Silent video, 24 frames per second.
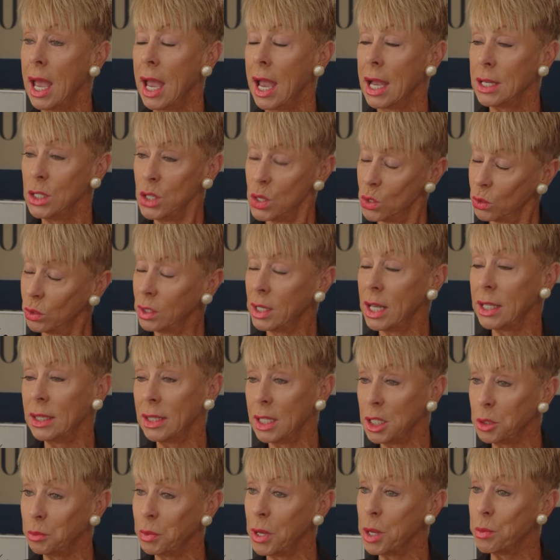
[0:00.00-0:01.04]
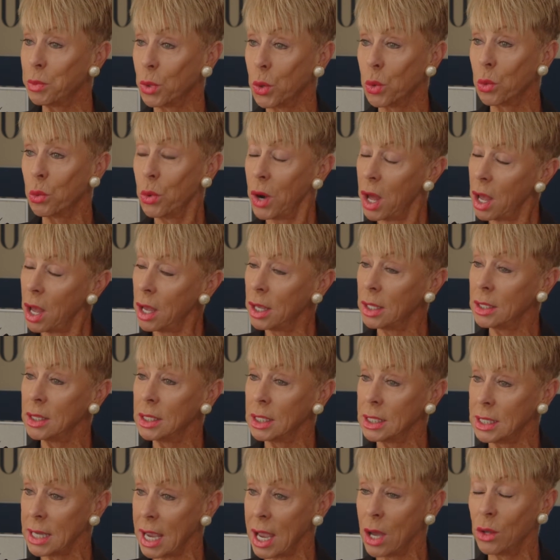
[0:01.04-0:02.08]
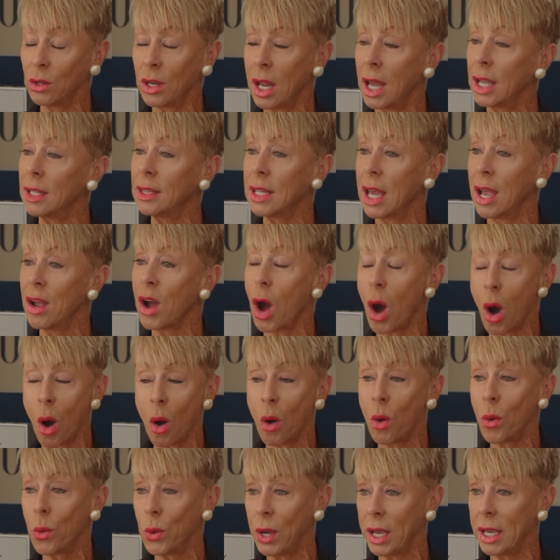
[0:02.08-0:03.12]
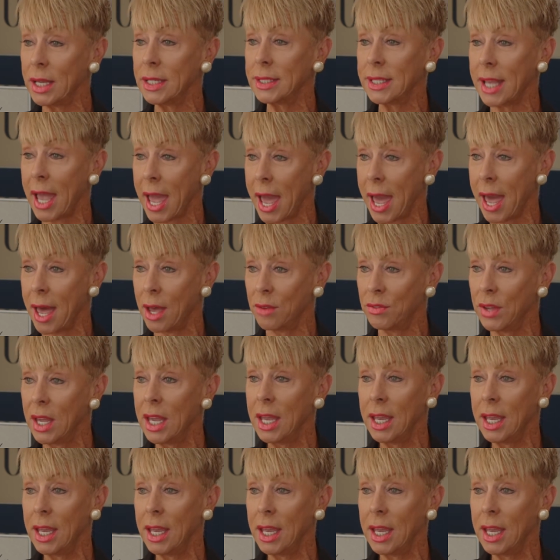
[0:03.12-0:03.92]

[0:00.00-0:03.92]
and you don't let these people run the town like they always have,